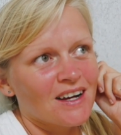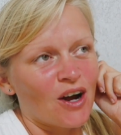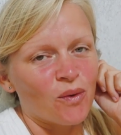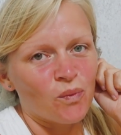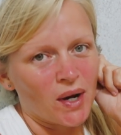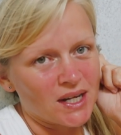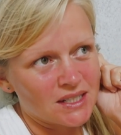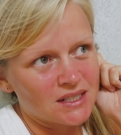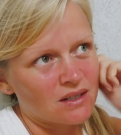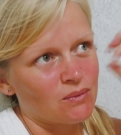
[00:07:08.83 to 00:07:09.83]
Can't
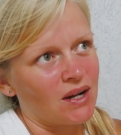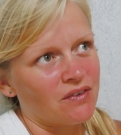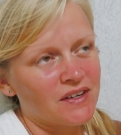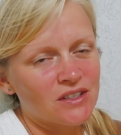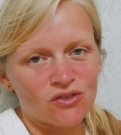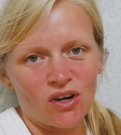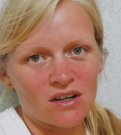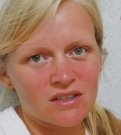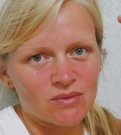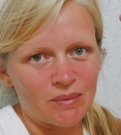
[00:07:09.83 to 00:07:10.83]
wait. Well, fingers
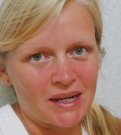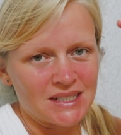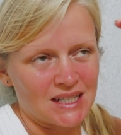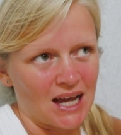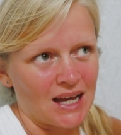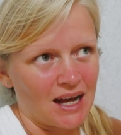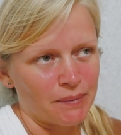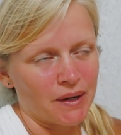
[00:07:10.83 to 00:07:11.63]
crossed when we get to KL.